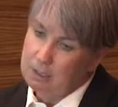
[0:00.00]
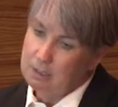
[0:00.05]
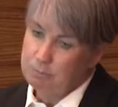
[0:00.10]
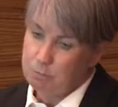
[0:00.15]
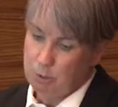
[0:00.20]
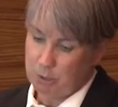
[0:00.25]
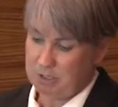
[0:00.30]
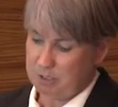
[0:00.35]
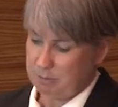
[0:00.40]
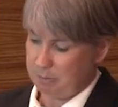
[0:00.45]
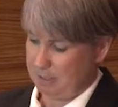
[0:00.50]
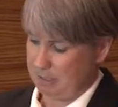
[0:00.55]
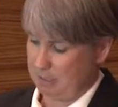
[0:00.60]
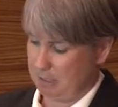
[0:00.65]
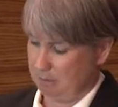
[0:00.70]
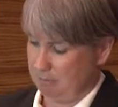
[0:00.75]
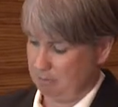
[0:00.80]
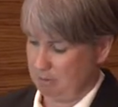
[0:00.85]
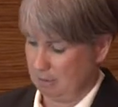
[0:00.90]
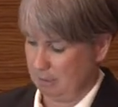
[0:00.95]

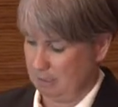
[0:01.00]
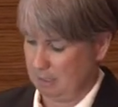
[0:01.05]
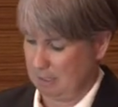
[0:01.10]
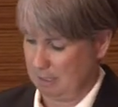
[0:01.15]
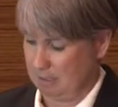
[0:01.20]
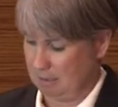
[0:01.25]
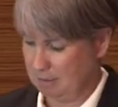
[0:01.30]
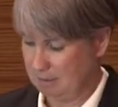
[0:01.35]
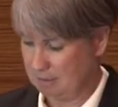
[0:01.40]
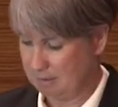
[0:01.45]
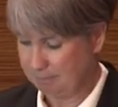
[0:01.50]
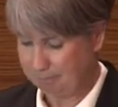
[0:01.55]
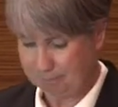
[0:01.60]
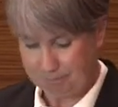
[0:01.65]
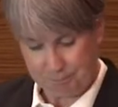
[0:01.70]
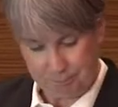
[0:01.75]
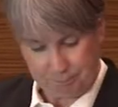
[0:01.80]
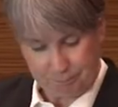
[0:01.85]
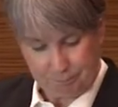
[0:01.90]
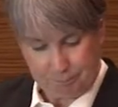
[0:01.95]
perspectives, I guess.
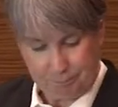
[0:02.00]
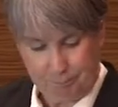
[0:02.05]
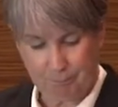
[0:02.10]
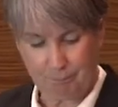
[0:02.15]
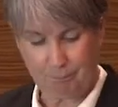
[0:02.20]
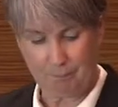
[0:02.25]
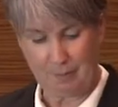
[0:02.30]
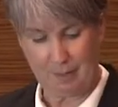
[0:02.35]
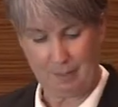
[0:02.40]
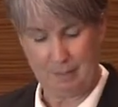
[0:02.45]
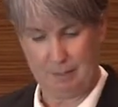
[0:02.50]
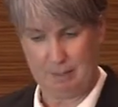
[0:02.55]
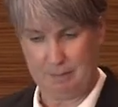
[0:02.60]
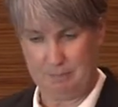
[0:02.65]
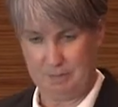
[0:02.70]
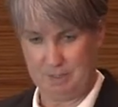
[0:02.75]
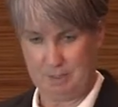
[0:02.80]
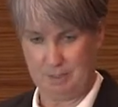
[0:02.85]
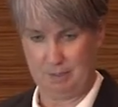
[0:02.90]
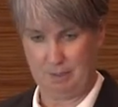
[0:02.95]
Um,
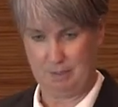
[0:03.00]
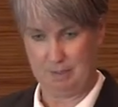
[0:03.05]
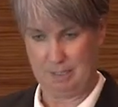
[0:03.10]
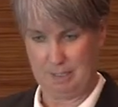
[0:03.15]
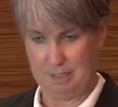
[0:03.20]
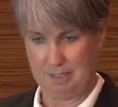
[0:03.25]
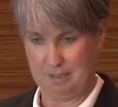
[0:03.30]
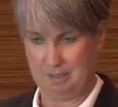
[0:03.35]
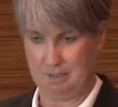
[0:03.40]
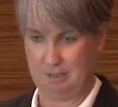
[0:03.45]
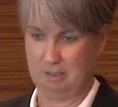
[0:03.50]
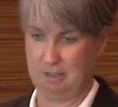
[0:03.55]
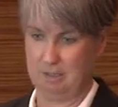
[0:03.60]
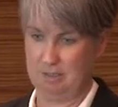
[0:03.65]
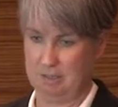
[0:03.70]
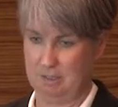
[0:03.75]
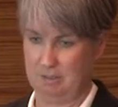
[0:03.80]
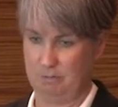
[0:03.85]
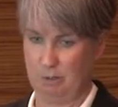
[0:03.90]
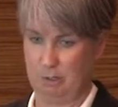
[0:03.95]
so these, this
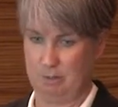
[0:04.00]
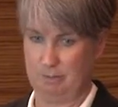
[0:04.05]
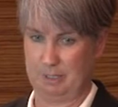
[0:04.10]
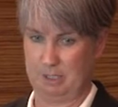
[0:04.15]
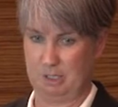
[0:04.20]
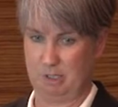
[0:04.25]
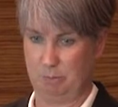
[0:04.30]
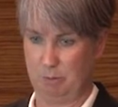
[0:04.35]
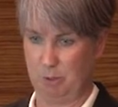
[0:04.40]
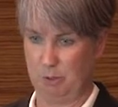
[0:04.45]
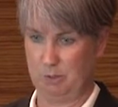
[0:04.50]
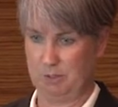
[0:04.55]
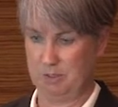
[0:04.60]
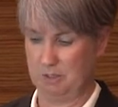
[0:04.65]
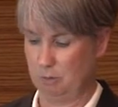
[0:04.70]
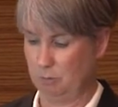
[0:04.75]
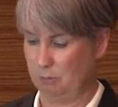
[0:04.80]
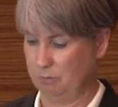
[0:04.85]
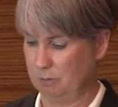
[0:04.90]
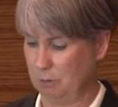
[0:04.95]
is very much a
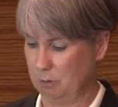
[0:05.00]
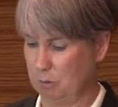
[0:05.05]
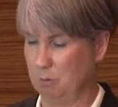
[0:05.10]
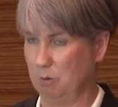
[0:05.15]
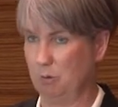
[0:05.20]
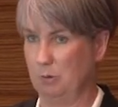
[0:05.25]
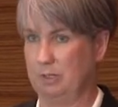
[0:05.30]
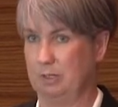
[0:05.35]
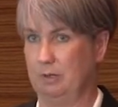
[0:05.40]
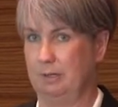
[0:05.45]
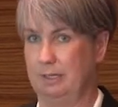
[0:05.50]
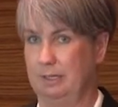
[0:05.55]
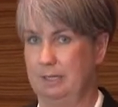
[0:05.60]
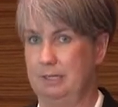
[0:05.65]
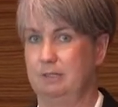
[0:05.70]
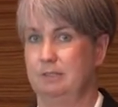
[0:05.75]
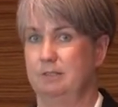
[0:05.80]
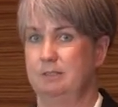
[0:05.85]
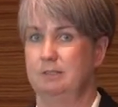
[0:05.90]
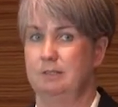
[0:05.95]
personal viewpoint, I
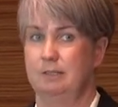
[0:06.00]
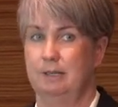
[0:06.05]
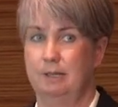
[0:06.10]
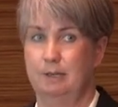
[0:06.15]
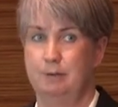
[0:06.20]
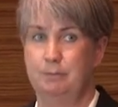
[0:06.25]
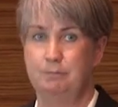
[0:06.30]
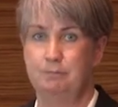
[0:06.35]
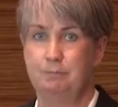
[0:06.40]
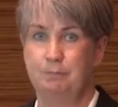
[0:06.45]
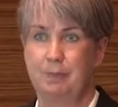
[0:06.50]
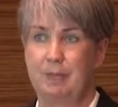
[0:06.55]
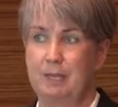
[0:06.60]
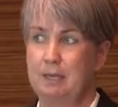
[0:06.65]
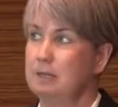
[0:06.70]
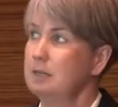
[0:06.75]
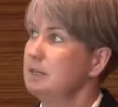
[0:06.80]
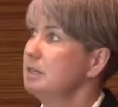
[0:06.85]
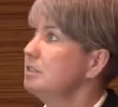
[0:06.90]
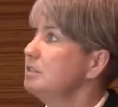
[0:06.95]
guess. Um,
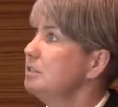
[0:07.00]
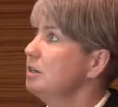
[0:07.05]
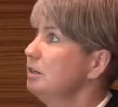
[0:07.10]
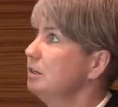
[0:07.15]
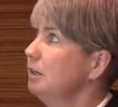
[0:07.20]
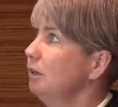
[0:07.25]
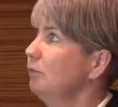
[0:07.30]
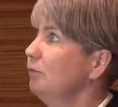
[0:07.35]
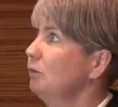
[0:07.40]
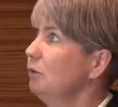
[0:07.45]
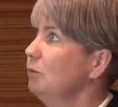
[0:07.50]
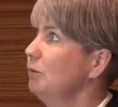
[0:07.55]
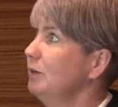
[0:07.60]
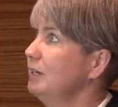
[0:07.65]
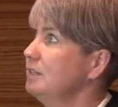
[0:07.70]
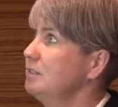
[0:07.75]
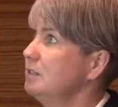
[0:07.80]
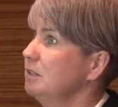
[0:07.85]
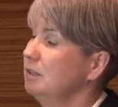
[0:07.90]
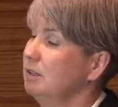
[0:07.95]
so a few
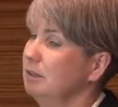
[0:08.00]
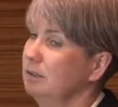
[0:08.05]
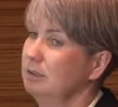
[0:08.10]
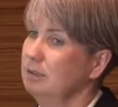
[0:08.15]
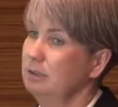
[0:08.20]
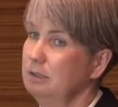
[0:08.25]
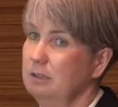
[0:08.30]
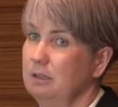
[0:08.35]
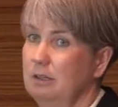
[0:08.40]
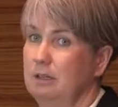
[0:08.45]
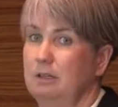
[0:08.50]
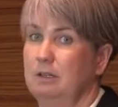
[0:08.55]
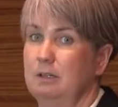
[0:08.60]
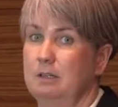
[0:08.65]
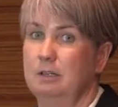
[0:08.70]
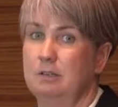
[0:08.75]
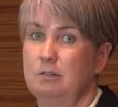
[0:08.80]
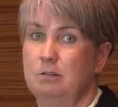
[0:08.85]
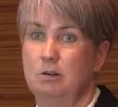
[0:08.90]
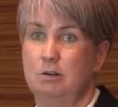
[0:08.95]
weeks ago uh,
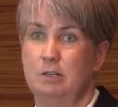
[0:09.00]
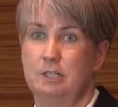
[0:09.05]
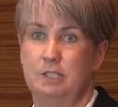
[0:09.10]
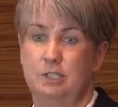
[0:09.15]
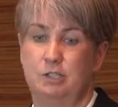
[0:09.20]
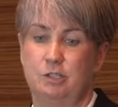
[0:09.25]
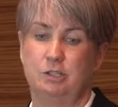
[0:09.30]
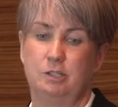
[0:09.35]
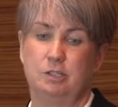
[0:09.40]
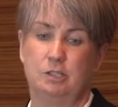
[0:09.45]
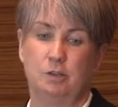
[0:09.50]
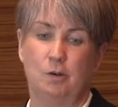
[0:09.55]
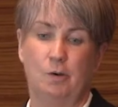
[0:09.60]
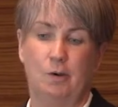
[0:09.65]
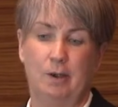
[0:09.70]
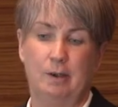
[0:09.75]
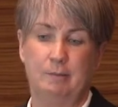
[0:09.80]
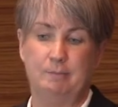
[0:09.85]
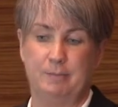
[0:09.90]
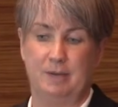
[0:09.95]
in Christchurch,
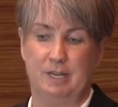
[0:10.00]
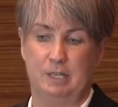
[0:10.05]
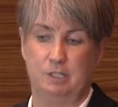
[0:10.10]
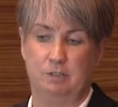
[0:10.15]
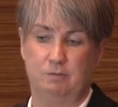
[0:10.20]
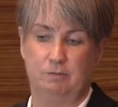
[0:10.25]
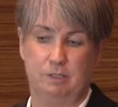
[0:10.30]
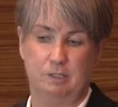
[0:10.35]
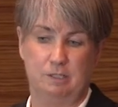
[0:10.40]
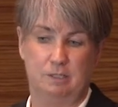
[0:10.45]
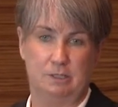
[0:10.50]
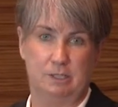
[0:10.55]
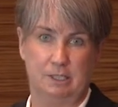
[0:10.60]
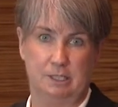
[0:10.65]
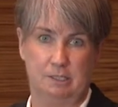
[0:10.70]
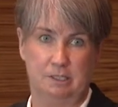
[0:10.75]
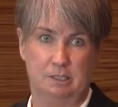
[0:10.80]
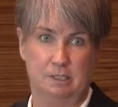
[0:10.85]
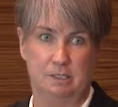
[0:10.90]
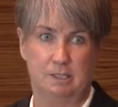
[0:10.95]
I marched for
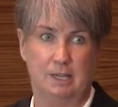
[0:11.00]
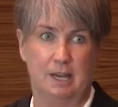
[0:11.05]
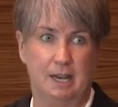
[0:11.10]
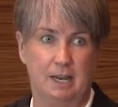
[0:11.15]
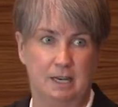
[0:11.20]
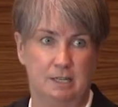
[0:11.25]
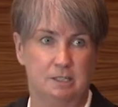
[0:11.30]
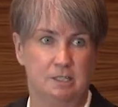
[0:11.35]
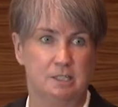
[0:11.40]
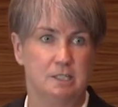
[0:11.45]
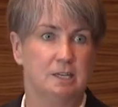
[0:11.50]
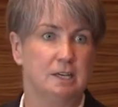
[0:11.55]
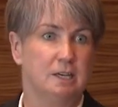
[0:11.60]
science, and